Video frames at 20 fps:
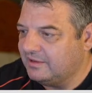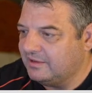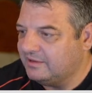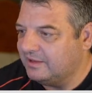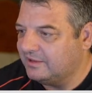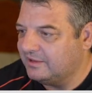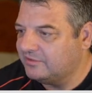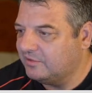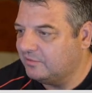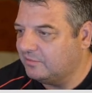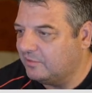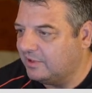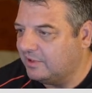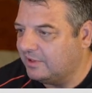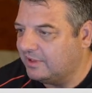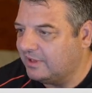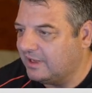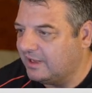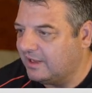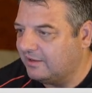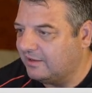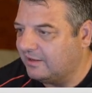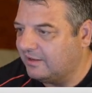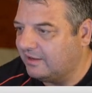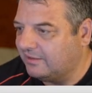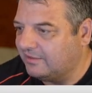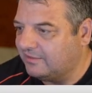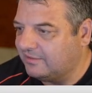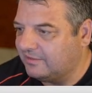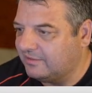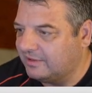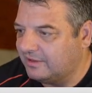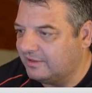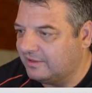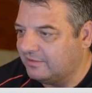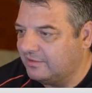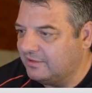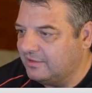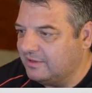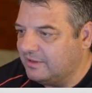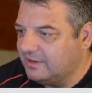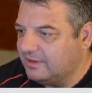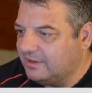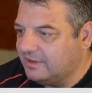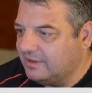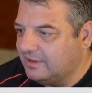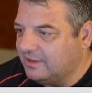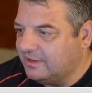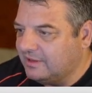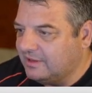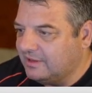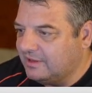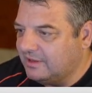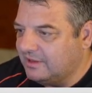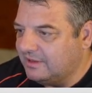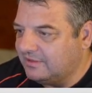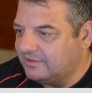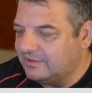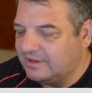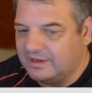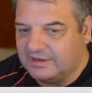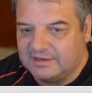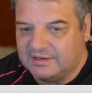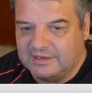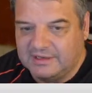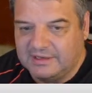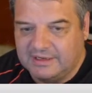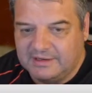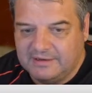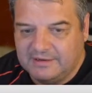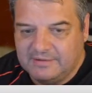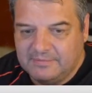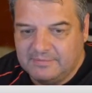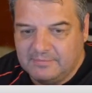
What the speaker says: That should work out at exactly